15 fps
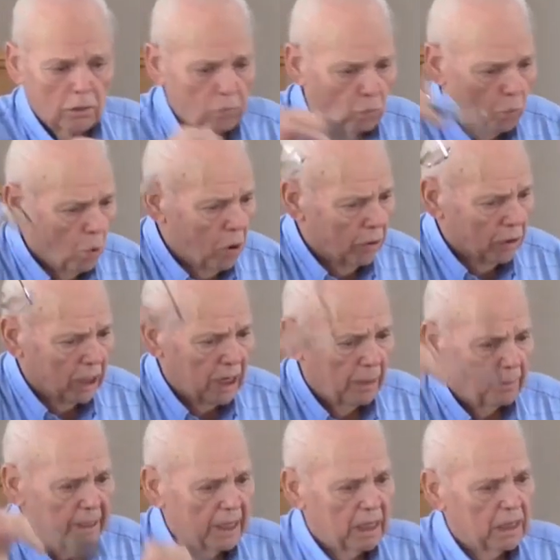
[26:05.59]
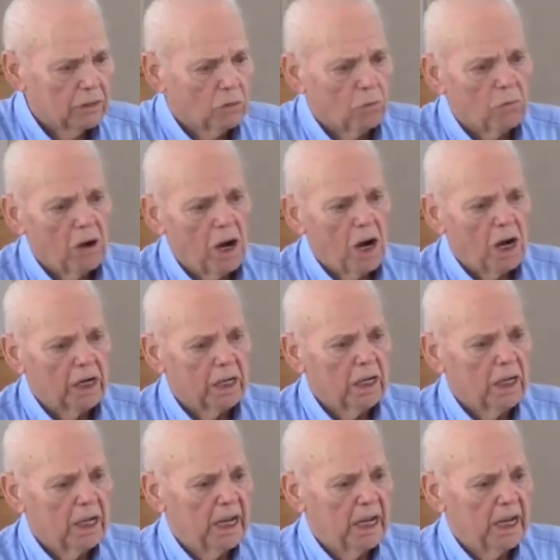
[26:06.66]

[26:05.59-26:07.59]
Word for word: water coming out of the rock,